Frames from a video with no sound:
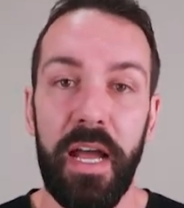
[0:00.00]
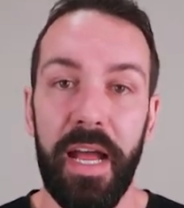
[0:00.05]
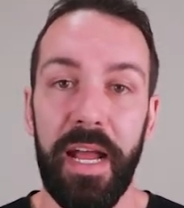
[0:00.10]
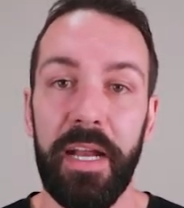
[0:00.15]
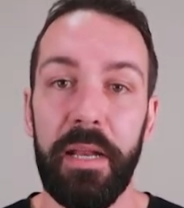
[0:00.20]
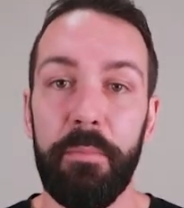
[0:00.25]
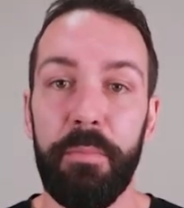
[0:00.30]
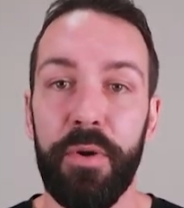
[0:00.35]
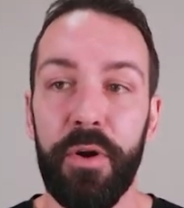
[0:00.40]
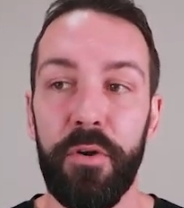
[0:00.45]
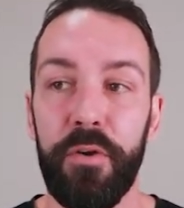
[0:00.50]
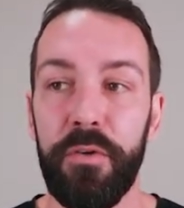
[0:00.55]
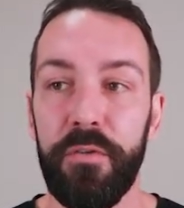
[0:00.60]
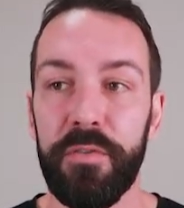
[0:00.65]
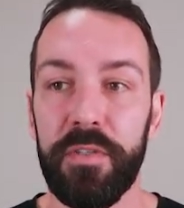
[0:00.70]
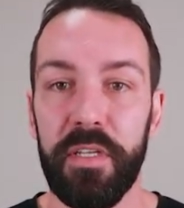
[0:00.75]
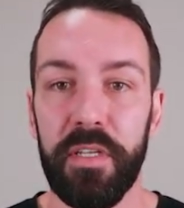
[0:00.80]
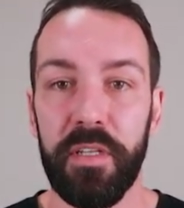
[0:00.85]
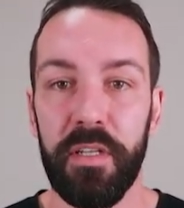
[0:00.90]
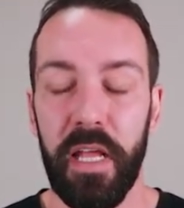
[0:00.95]
it
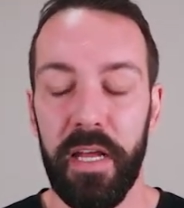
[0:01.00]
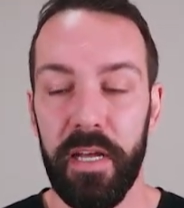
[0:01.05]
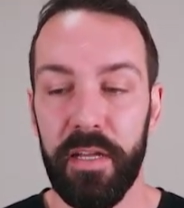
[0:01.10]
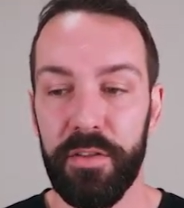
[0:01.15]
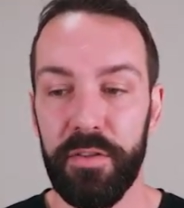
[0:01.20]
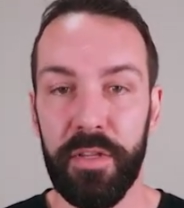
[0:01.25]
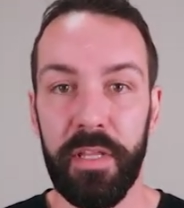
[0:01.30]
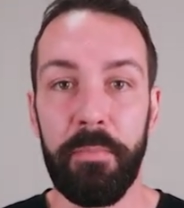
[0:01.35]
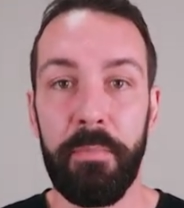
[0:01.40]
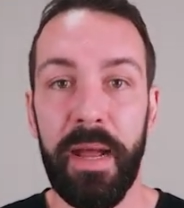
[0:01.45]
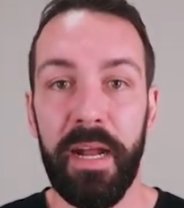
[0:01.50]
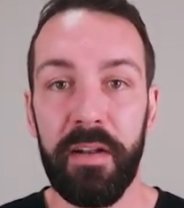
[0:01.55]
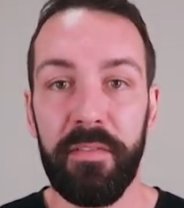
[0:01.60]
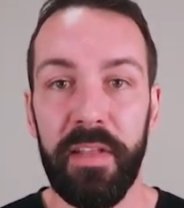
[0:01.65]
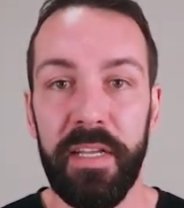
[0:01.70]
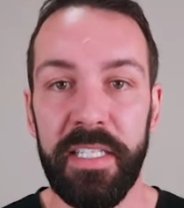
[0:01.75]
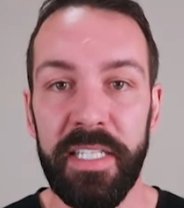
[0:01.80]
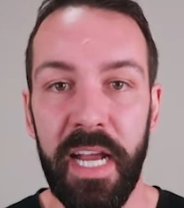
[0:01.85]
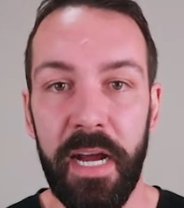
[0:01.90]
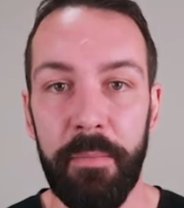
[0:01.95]
improves the amount of
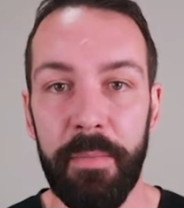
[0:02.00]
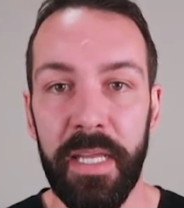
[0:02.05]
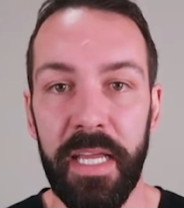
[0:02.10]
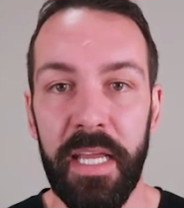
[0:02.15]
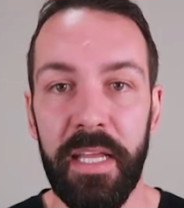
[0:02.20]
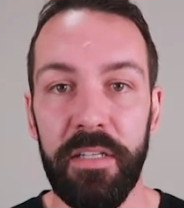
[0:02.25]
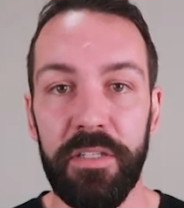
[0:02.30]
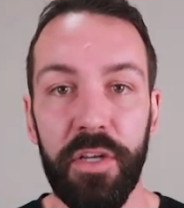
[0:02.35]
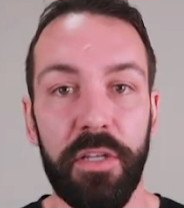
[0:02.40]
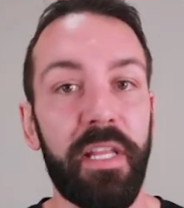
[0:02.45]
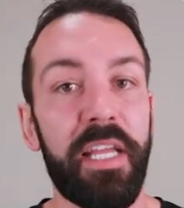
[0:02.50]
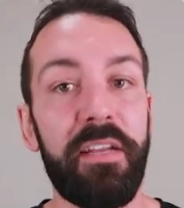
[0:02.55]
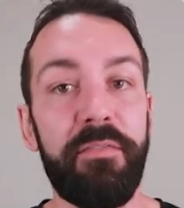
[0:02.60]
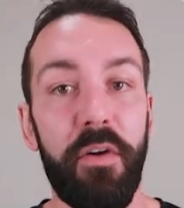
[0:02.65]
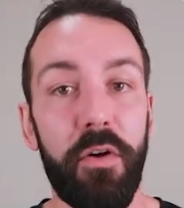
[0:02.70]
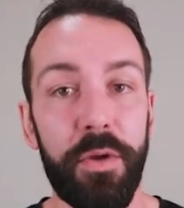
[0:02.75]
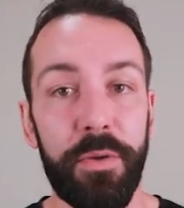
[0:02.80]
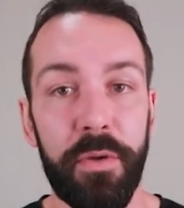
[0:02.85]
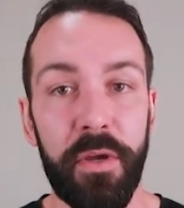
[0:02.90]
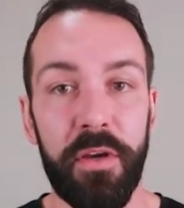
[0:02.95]
leads coming in, so lead
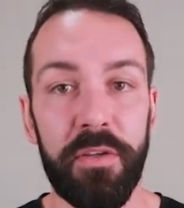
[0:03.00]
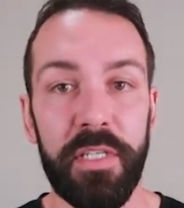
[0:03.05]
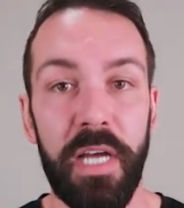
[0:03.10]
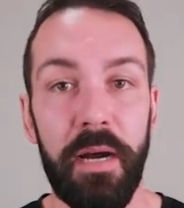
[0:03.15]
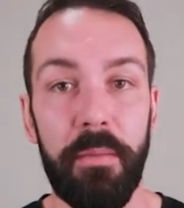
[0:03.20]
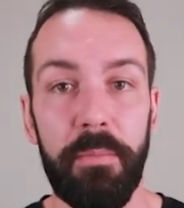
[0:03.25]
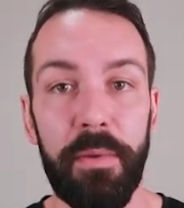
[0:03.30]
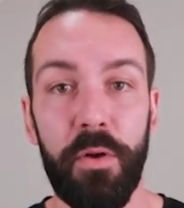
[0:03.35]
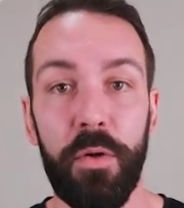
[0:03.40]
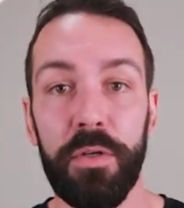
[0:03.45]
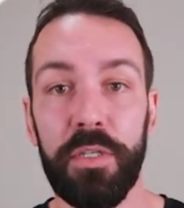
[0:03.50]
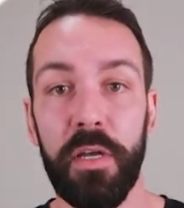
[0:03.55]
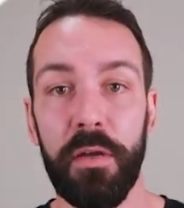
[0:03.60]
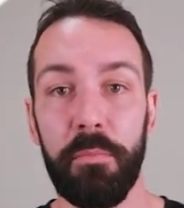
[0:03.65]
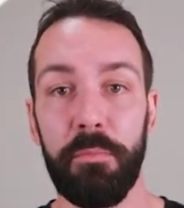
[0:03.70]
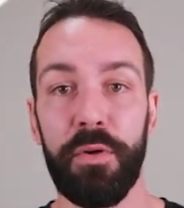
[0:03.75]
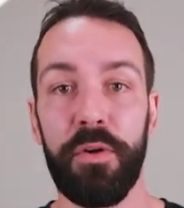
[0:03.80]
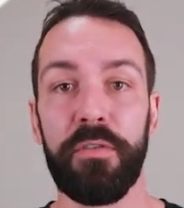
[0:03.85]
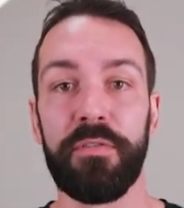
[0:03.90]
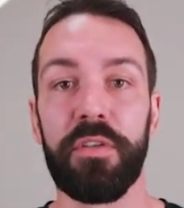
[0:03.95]
volume goes up, but also
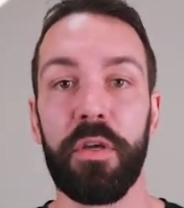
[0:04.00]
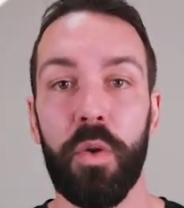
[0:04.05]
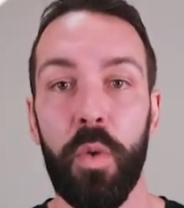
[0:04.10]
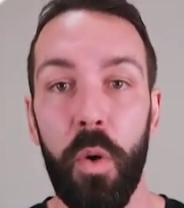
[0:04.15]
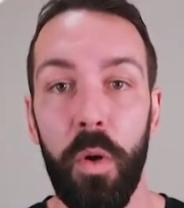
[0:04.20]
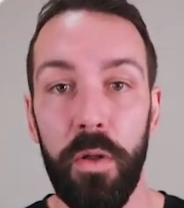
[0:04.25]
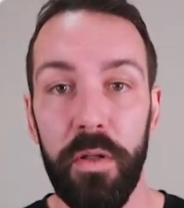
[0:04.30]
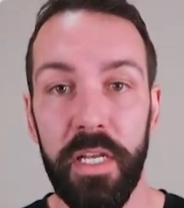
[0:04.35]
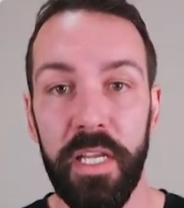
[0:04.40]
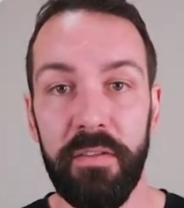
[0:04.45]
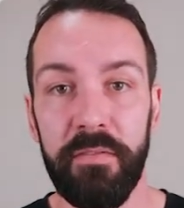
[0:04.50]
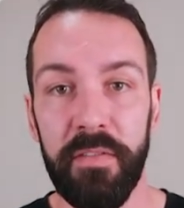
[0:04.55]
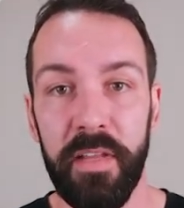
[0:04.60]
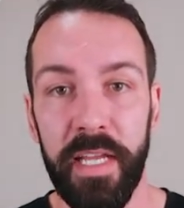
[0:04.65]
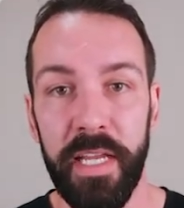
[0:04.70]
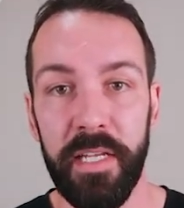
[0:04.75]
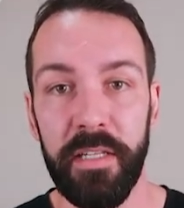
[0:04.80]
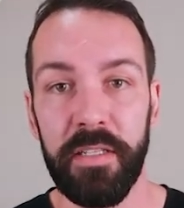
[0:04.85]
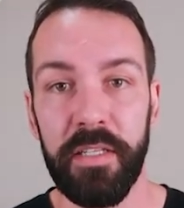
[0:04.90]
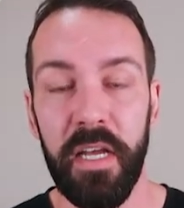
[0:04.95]
improves the quality of
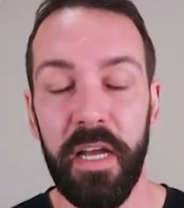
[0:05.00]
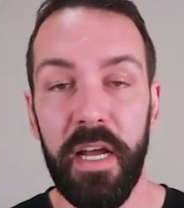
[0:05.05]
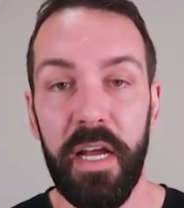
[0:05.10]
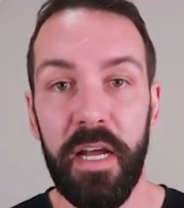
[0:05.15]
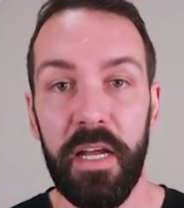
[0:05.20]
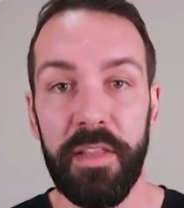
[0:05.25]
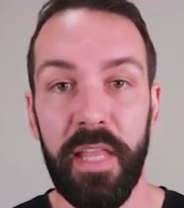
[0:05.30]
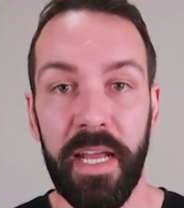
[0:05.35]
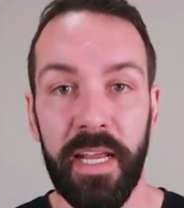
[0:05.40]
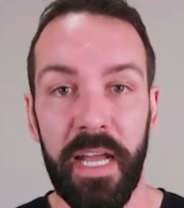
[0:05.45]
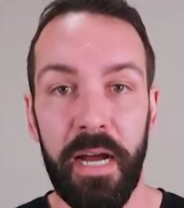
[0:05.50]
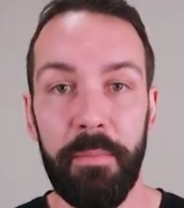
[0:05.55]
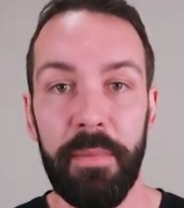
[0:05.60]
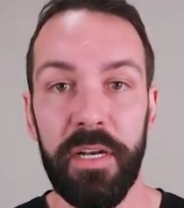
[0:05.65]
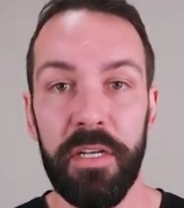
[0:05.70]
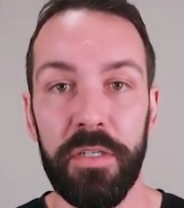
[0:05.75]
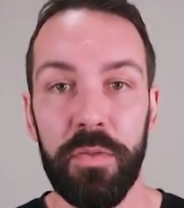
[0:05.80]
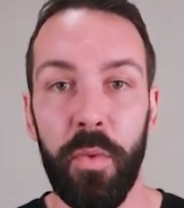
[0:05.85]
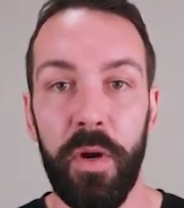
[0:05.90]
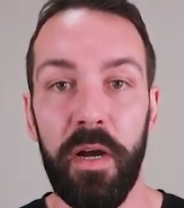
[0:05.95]
leads that come in
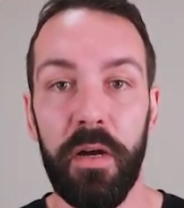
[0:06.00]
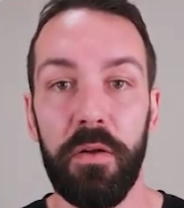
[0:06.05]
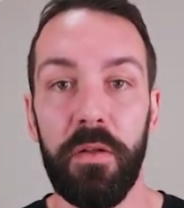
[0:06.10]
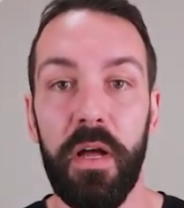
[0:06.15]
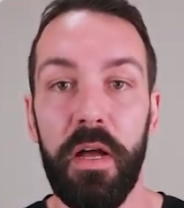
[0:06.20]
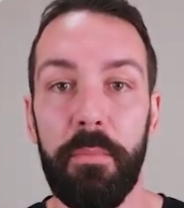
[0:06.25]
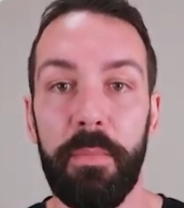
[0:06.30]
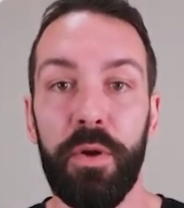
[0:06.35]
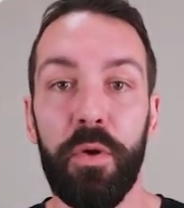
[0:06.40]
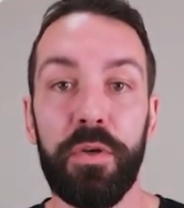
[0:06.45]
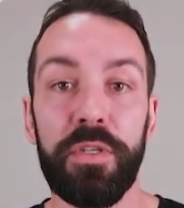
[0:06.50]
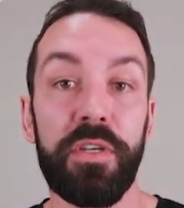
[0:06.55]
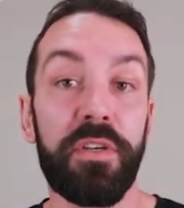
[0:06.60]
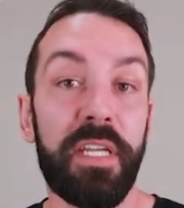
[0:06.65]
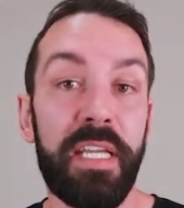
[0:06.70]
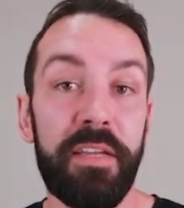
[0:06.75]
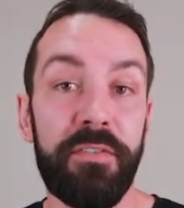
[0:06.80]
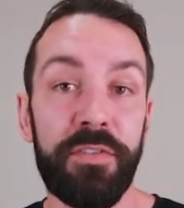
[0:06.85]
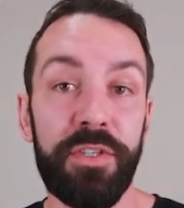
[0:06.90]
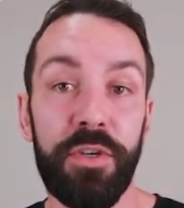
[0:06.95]
as well, but also
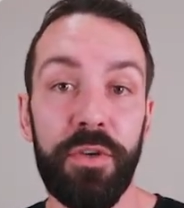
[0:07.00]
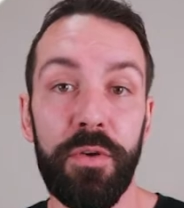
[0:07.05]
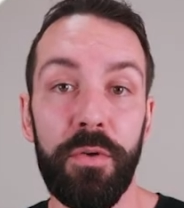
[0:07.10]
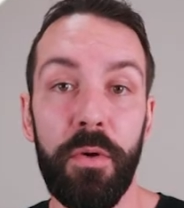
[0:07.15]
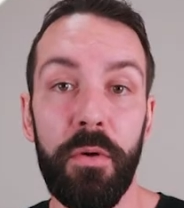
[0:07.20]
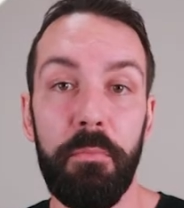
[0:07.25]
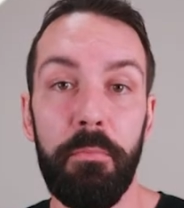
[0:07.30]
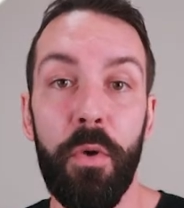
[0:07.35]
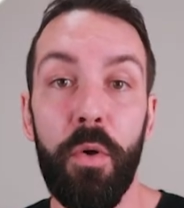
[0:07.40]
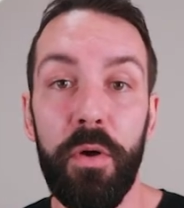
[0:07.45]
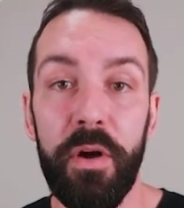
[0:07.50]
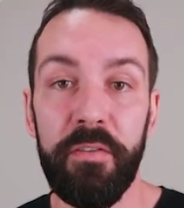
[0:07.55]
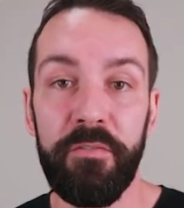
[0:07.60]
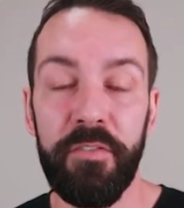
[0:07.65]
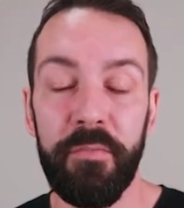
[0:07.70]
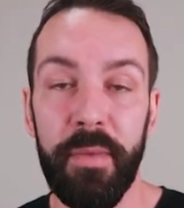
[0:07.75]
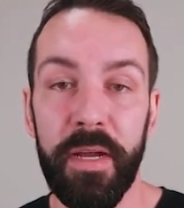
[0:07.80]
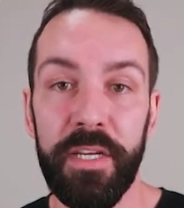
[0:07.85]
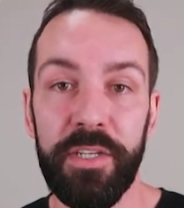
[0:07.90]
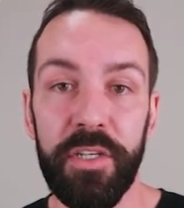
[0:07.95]
gives you more
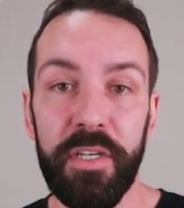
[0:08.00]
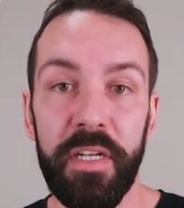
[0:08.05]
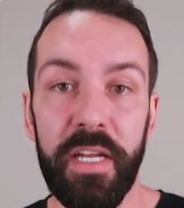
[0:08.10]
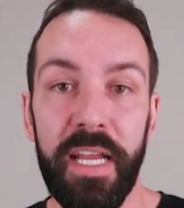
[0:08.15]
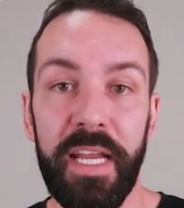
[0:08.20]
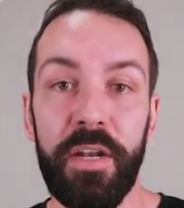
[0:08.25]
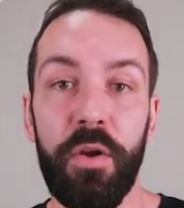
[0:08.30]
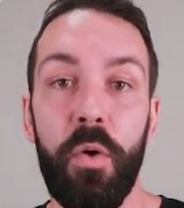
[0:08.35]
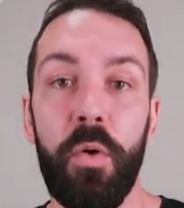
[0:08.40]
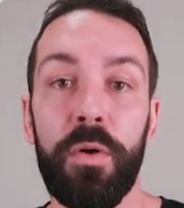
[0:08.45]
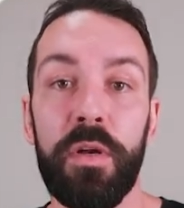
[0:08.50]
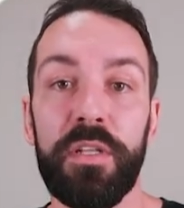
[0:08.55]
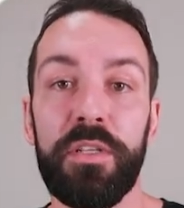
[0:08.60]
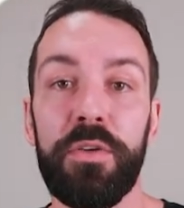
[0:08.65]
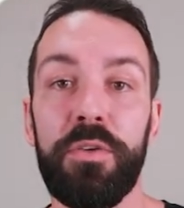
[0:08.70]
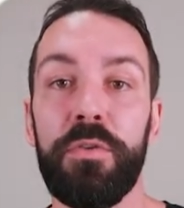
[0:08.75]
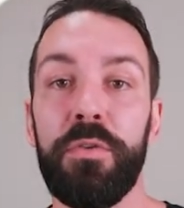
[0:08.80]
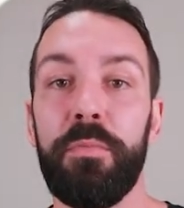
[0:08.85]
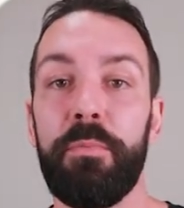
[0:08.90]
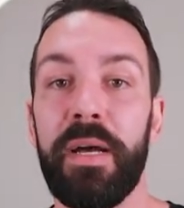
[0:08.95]
information in order
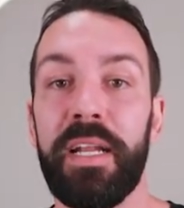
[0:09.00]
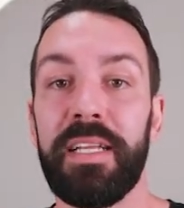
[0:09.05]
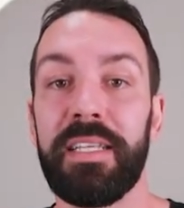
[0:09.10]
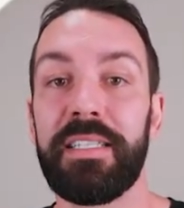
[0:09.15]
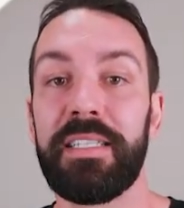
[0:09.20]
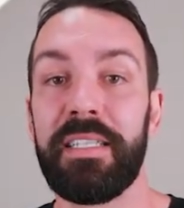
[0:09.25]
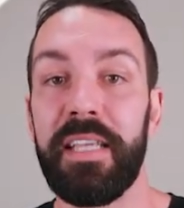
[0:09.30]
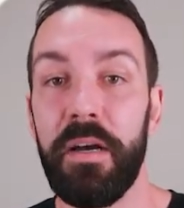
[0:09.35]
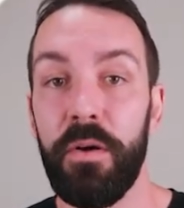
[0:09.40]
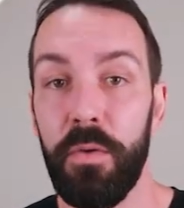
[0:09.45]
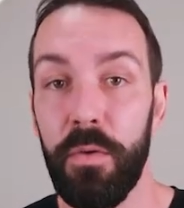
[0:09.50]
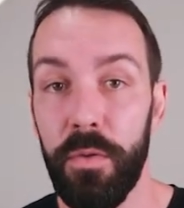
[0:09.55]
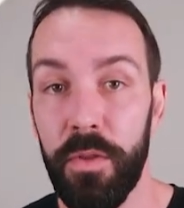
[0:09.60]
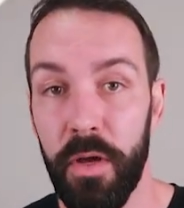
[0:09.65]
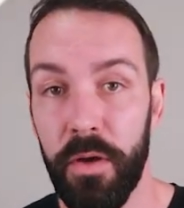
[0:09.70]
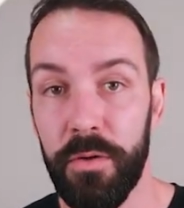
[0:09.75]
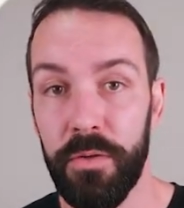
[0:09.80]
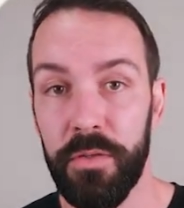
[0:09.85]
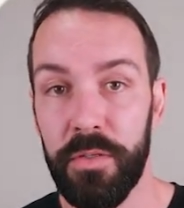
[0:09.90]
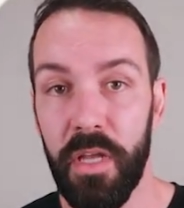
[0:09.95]
to better sell
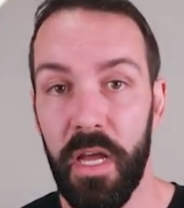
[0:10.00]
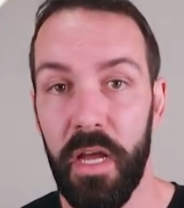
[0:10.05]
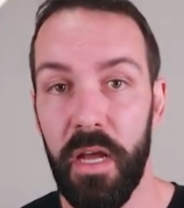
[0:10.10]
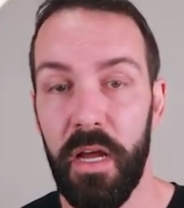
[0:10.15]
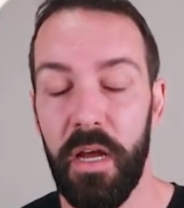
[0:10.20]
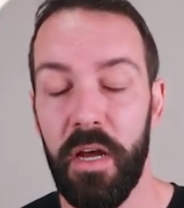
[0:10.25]
those